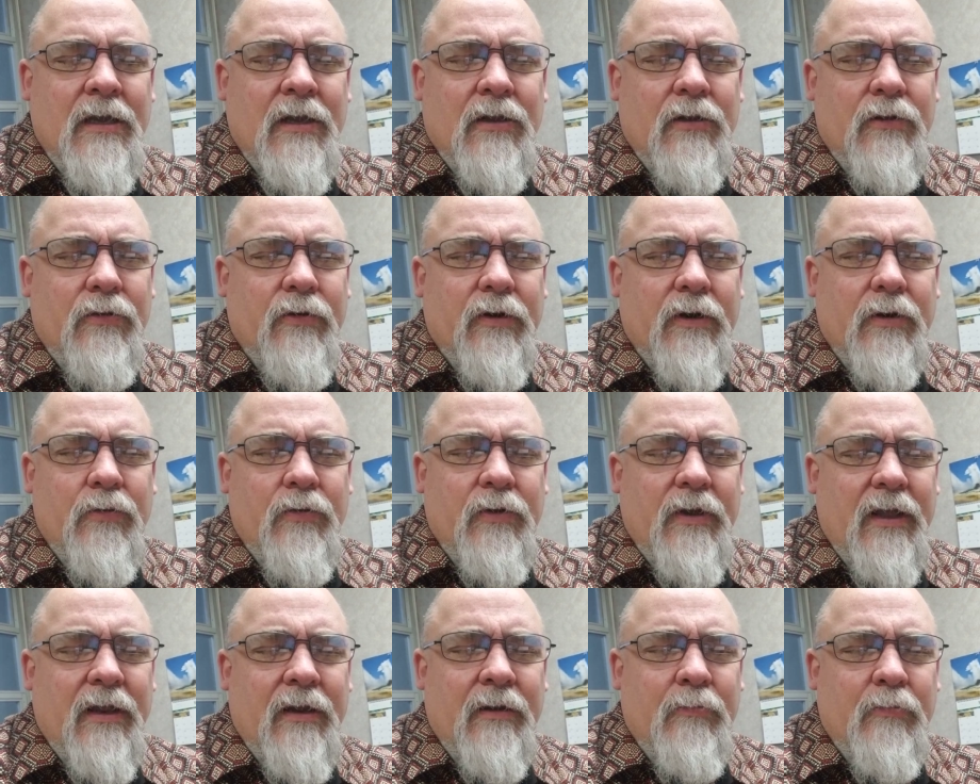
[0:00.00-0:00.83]

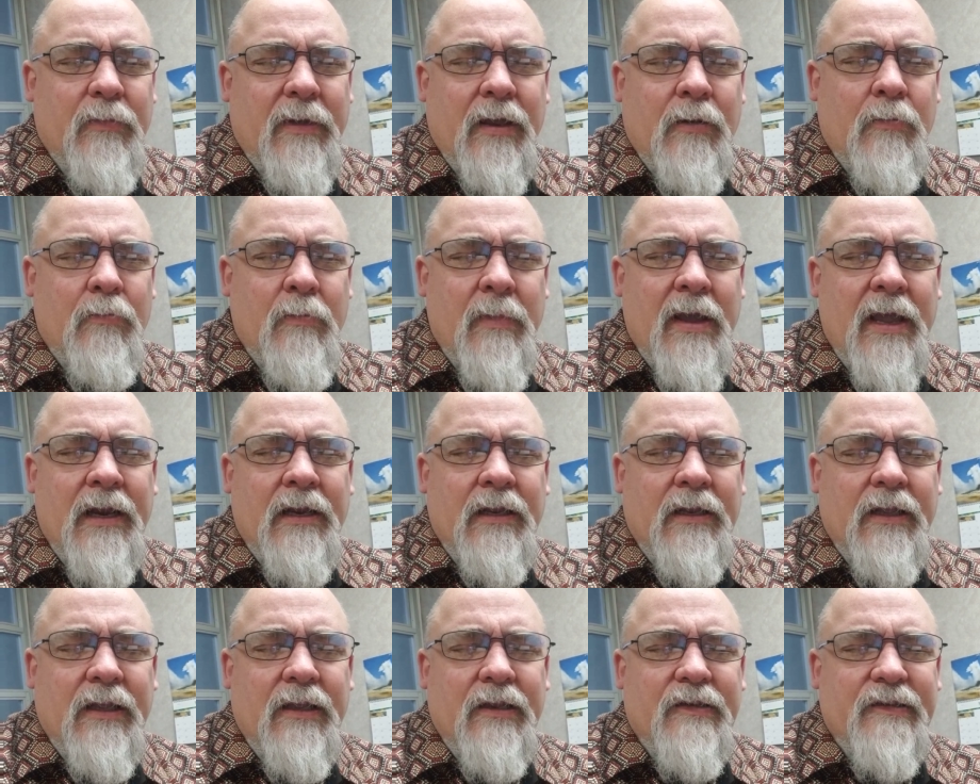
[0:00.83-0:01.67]
Lord, and
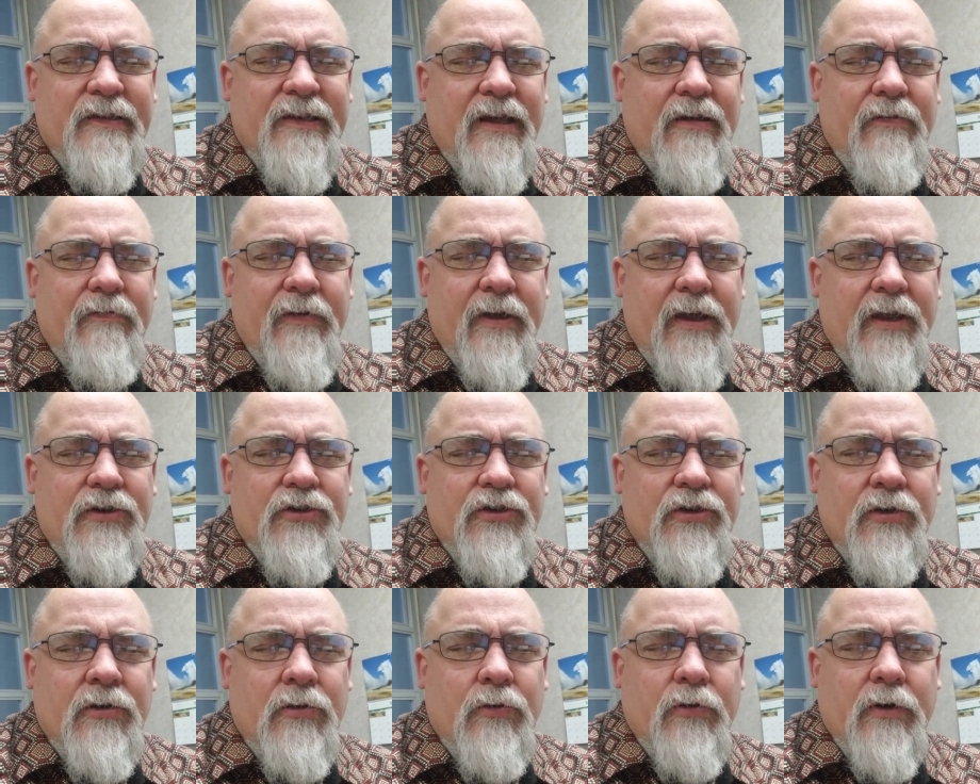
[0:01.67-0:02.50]
mainly
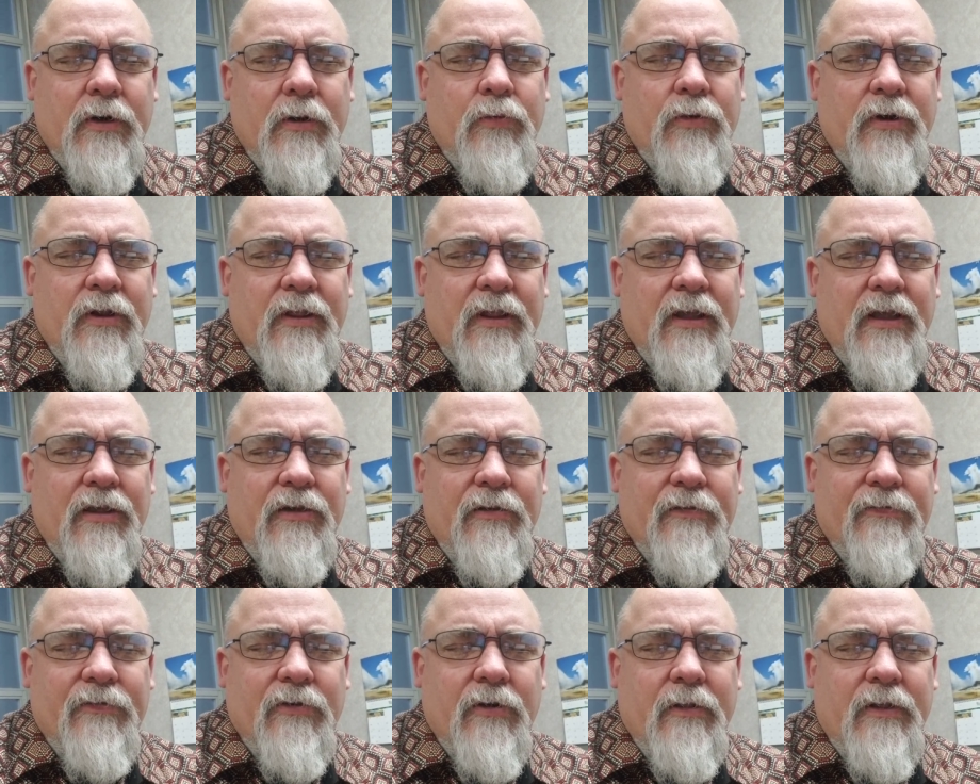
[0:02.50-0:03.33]
salvation. Lord, I want to thank you
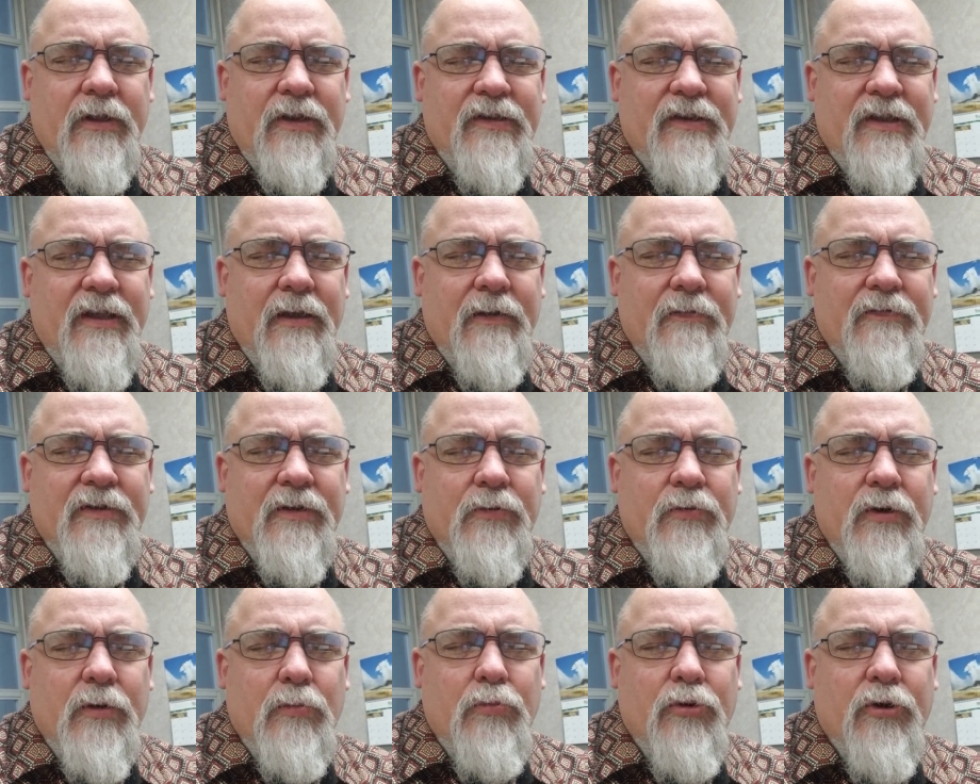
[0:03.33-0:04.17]
for all these gifts. I
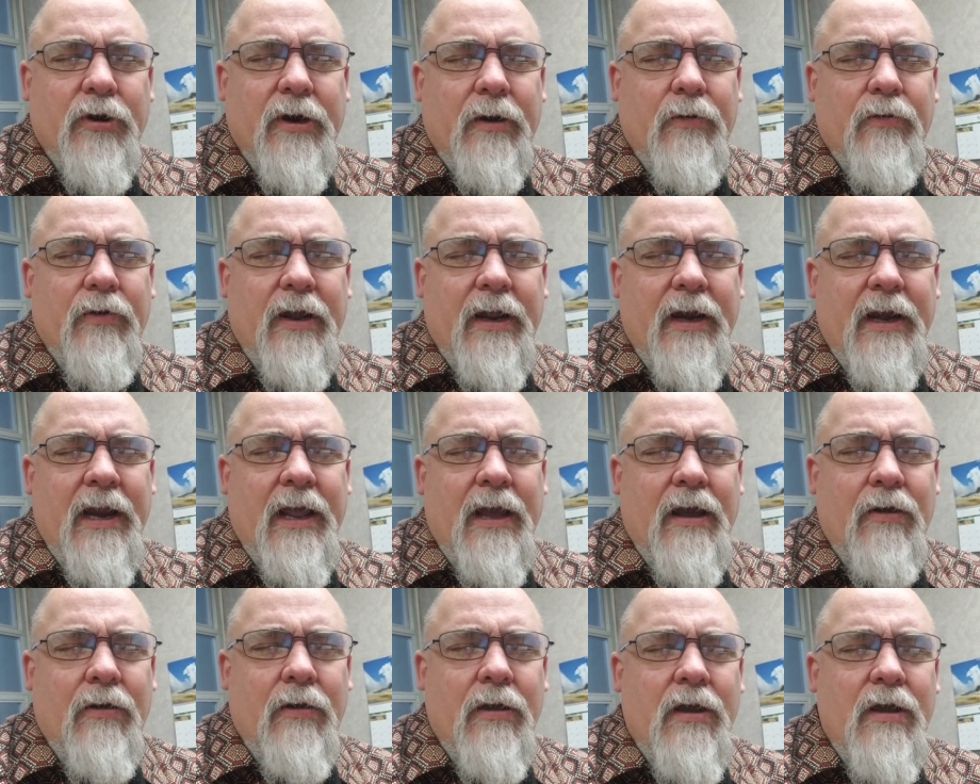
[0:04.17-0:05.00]
want to pray right
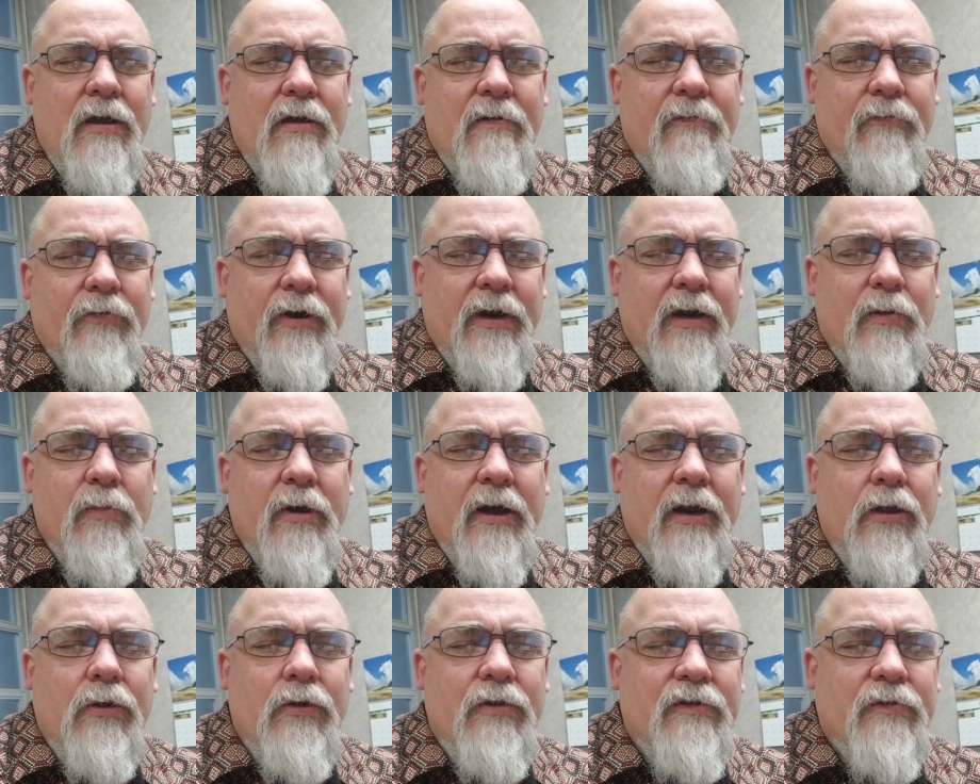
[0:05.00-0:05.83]
now for
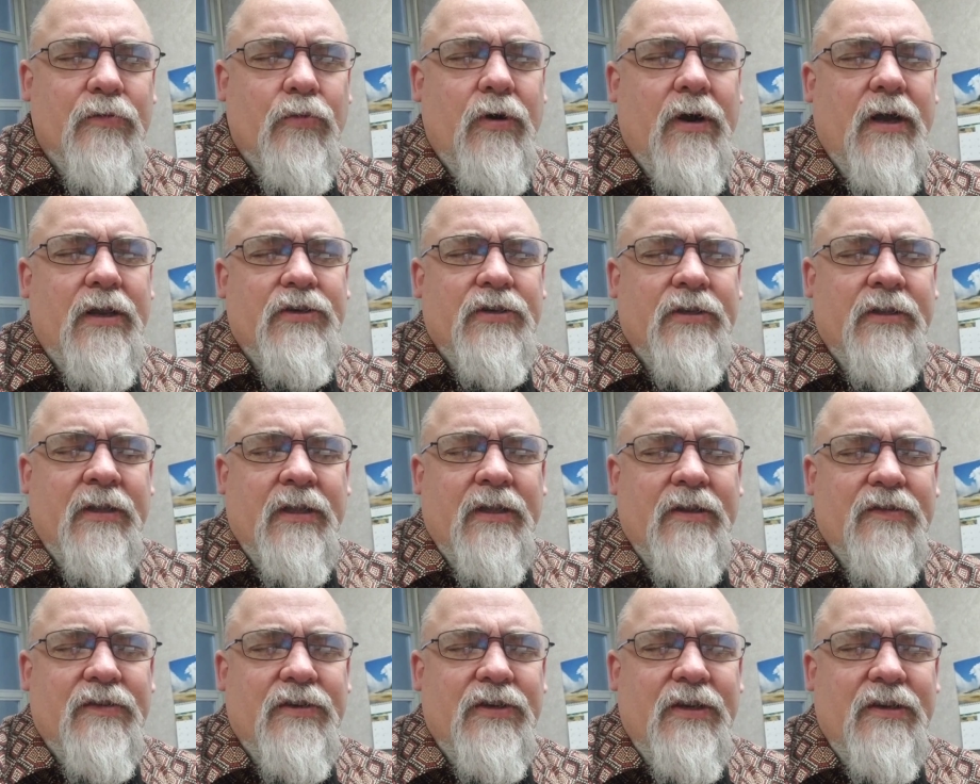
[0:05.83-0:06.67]
anybody who's watching
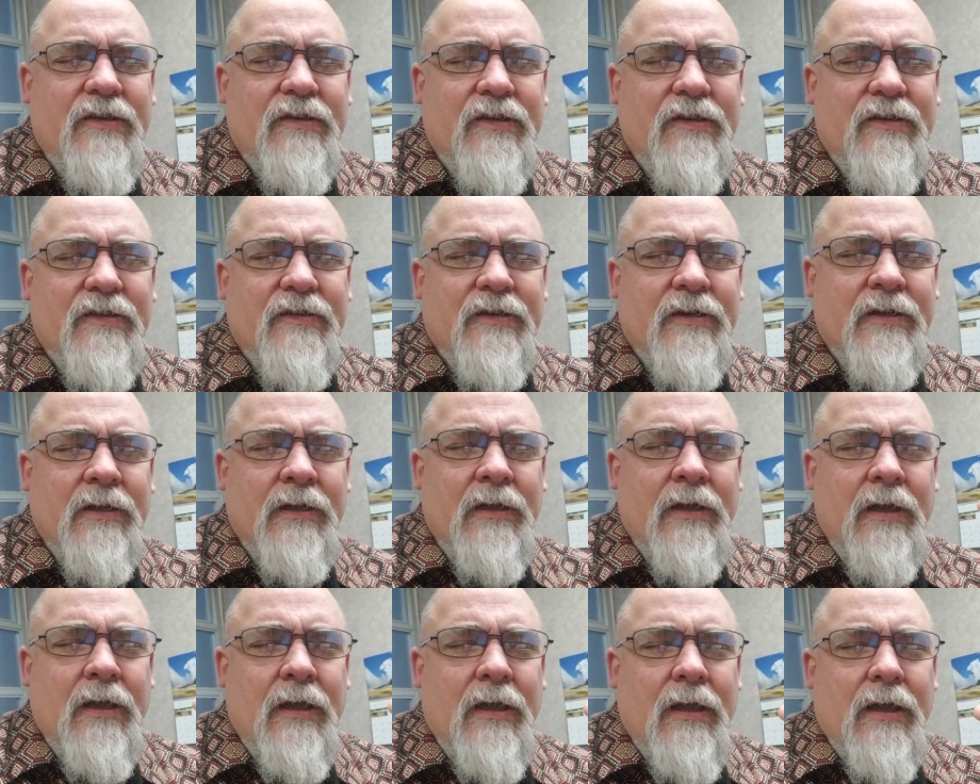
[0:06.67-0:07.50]
this, Jesus.
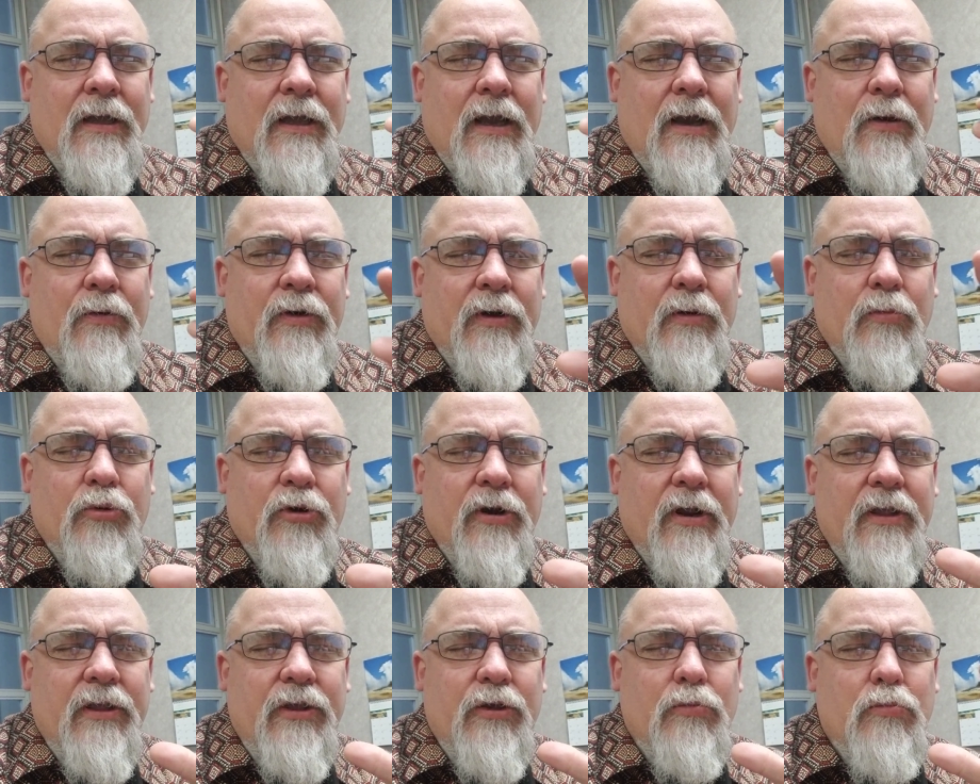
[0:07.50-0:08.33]
I want to
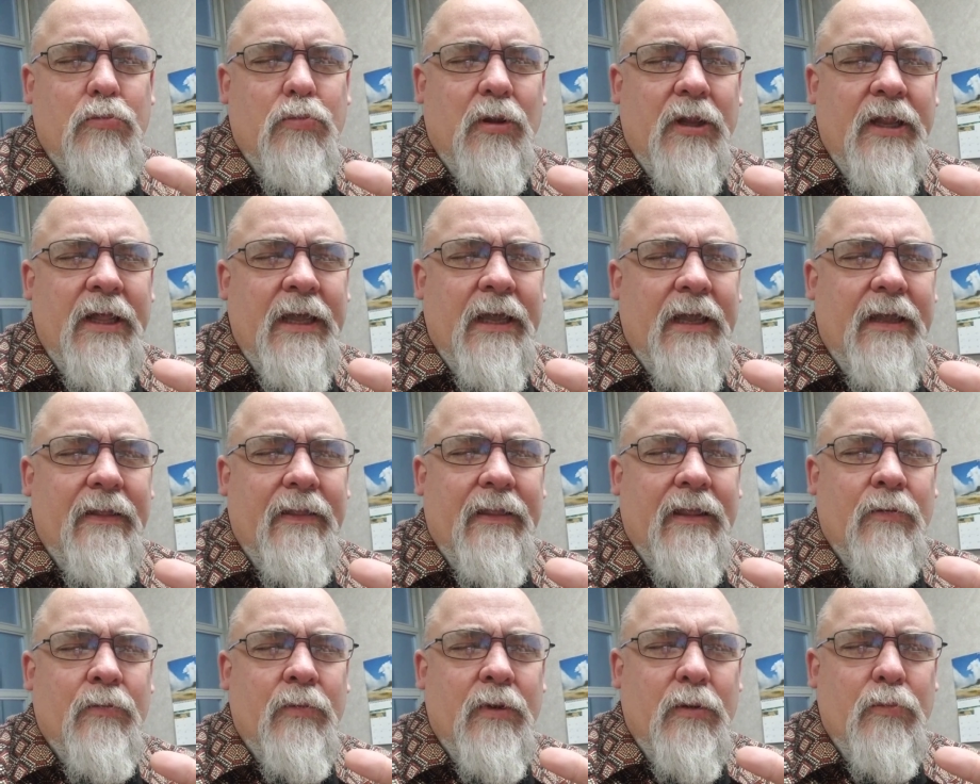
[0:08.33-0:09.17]
pray that you blanket
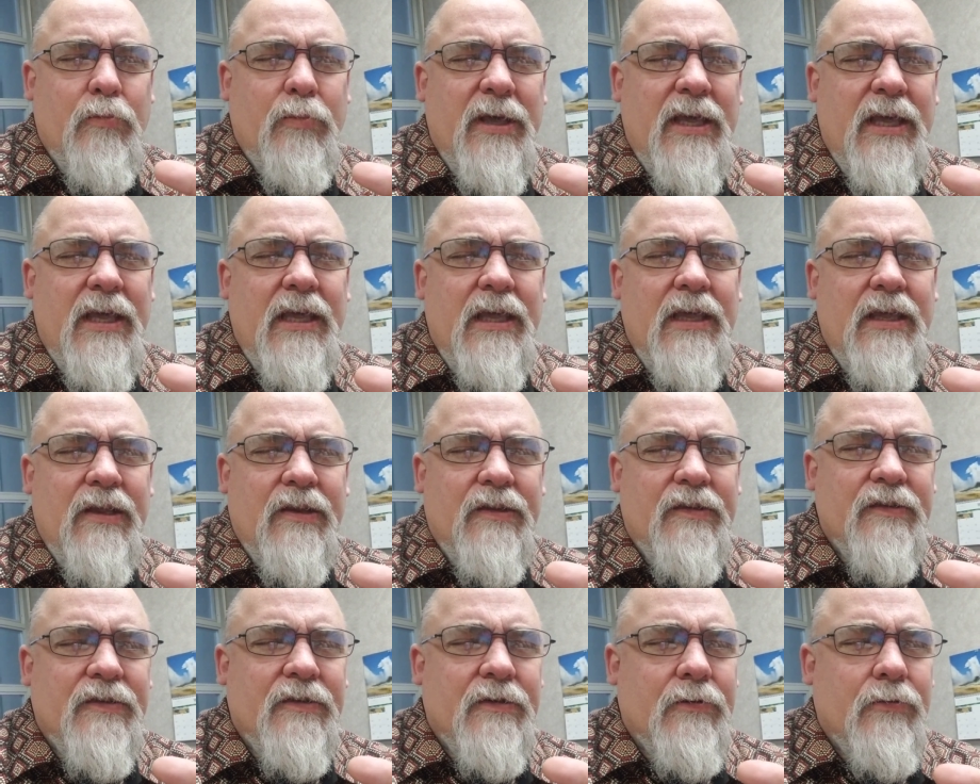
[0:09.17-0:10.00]
them in
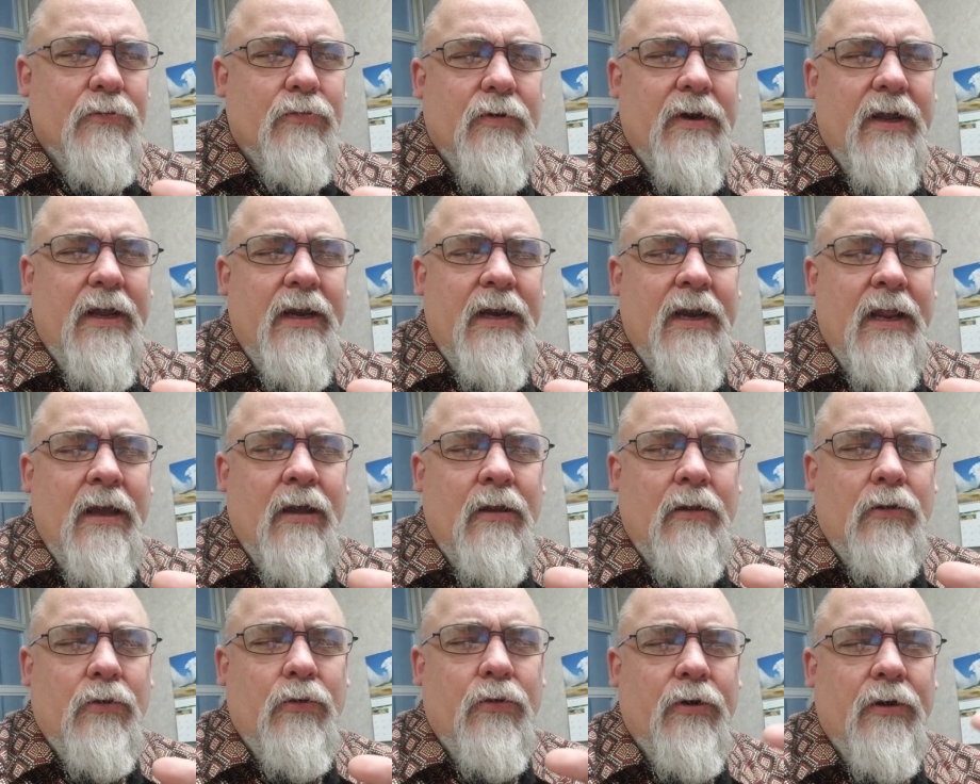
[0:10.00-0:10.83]
peace right now,
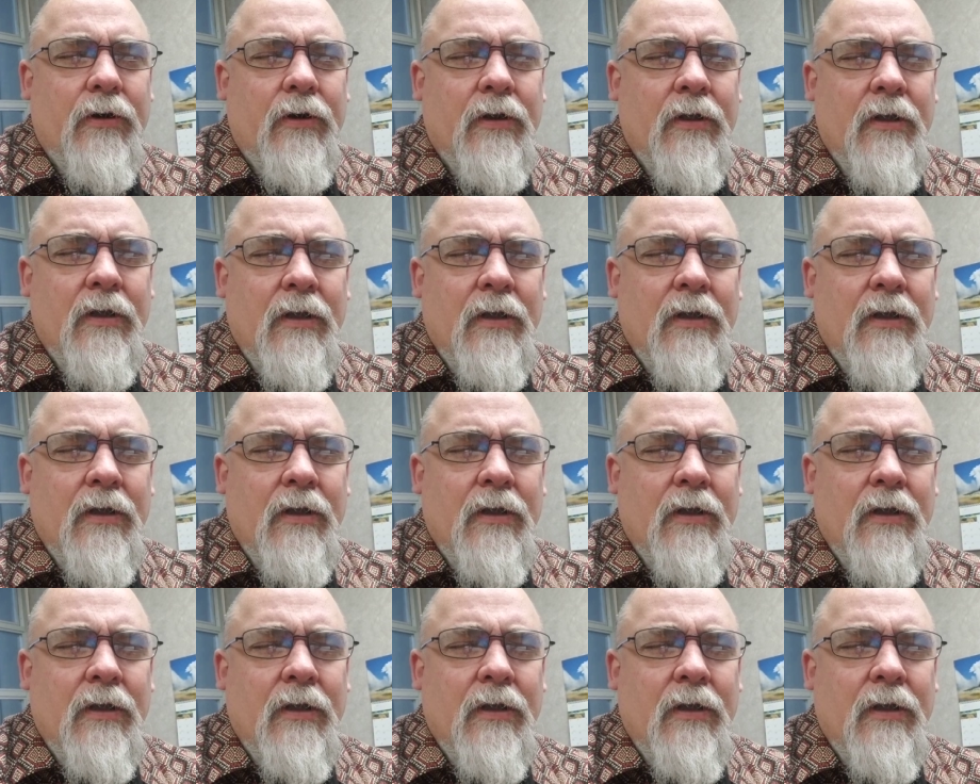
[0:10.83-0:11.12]
Lord.